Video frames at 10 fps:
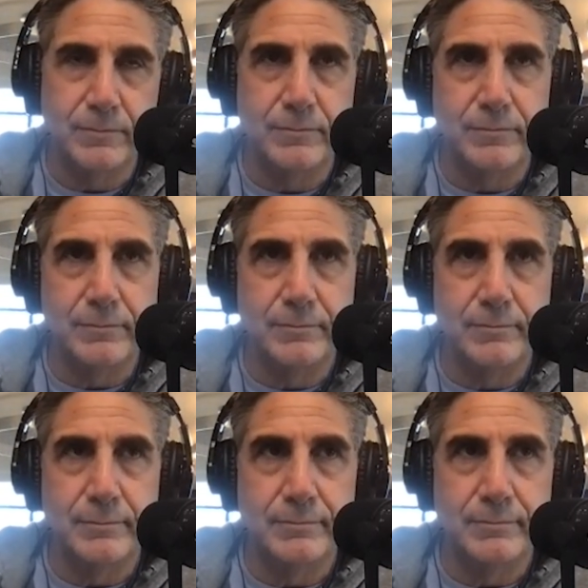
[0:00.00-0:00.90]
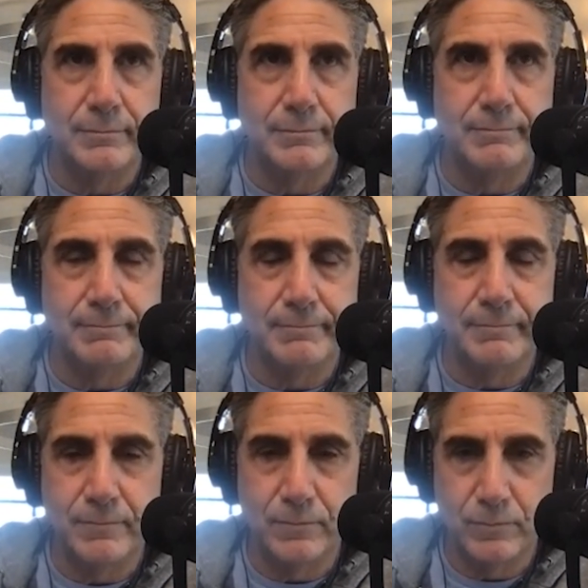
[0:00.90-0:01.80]

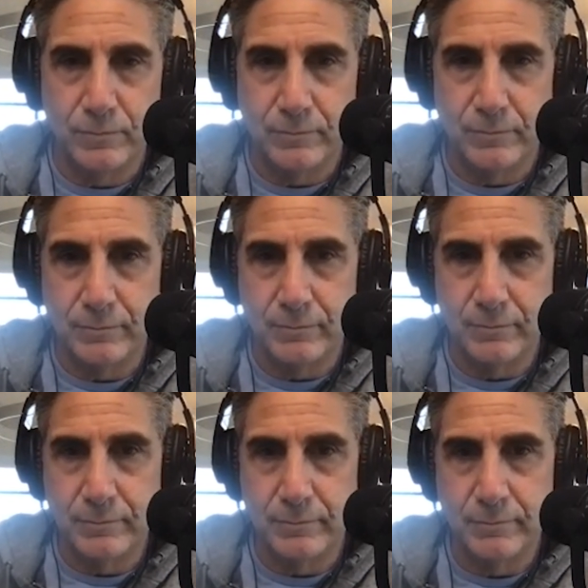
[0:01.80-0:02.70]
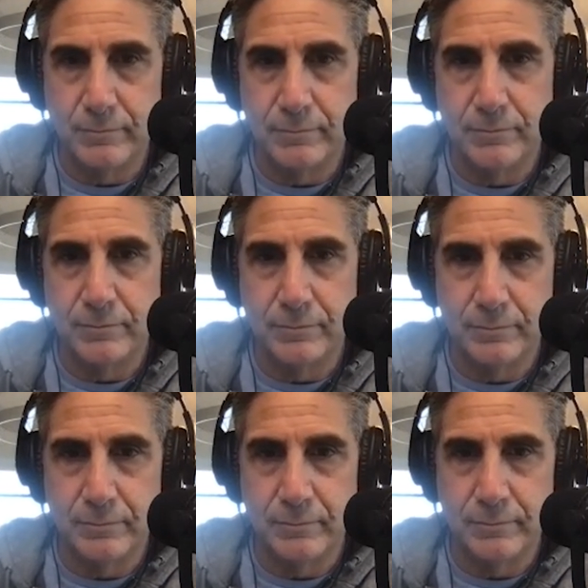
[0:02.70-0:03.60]

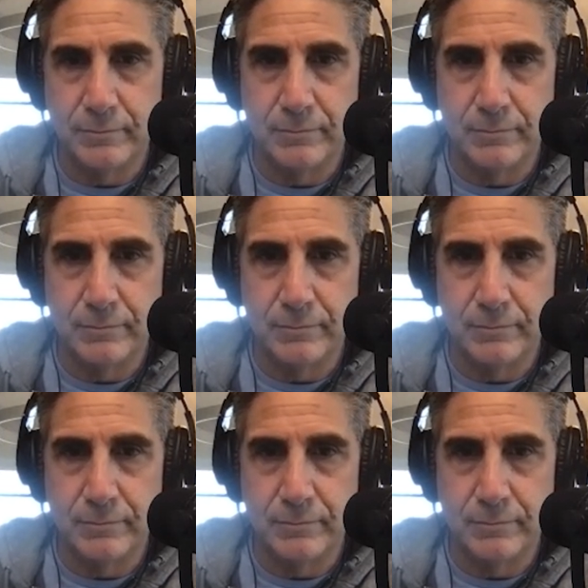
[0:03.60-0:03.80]
This person isn't speaking.